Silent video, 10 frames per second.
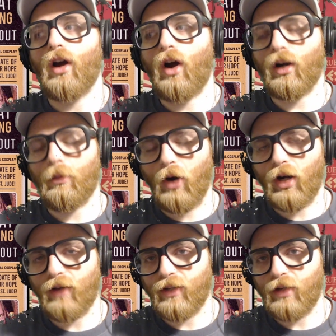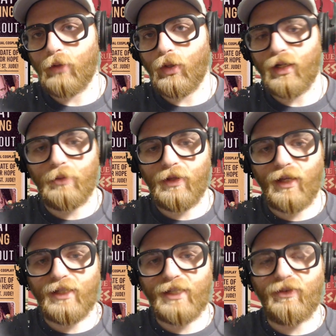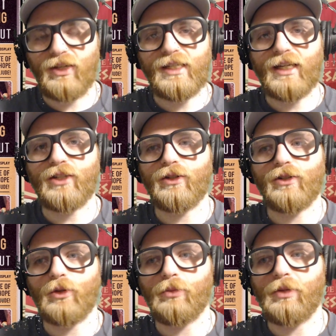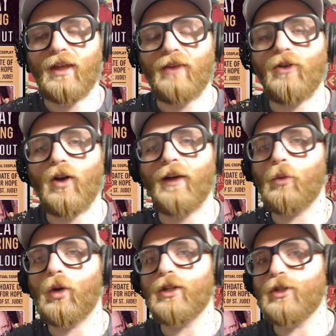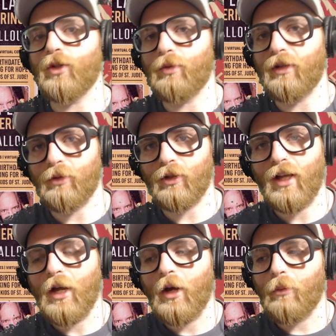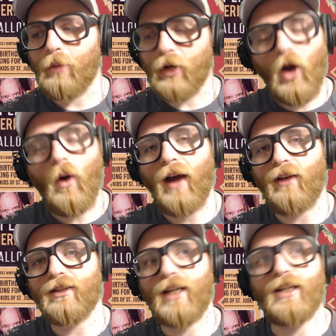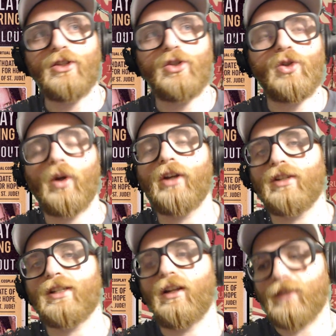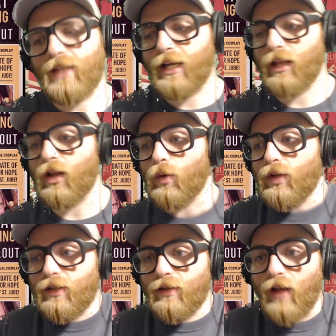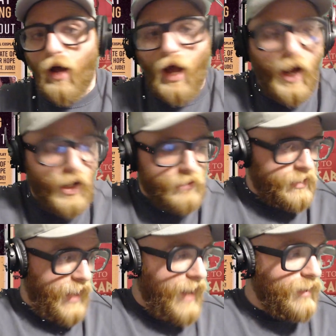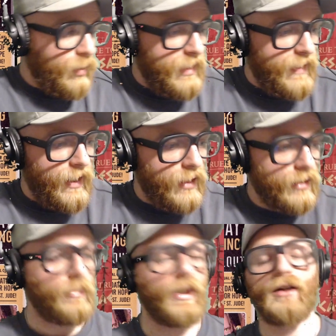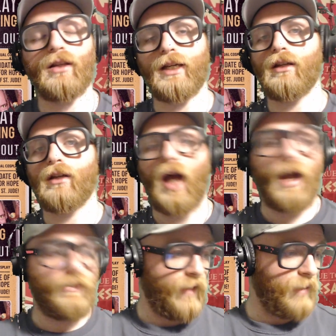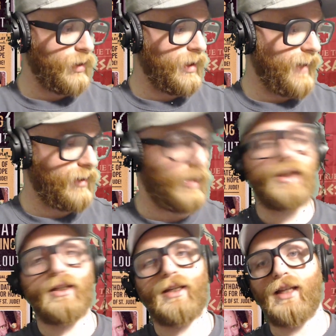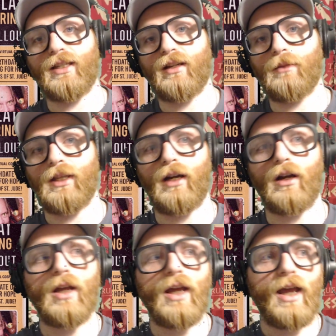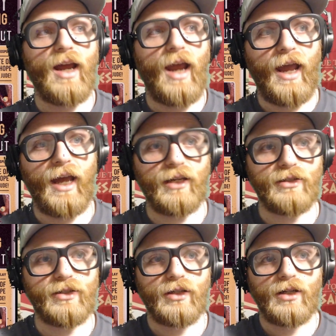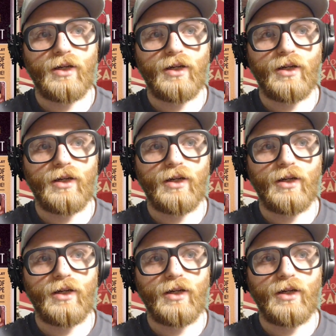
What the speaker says: are a part of the community, be they 76ers or be they Fallout 1 and 2 people. But go out and enjoy yourself. Say hello. Ken will be there, apparently. If I'm reading that correctly, Ken's going to be there. And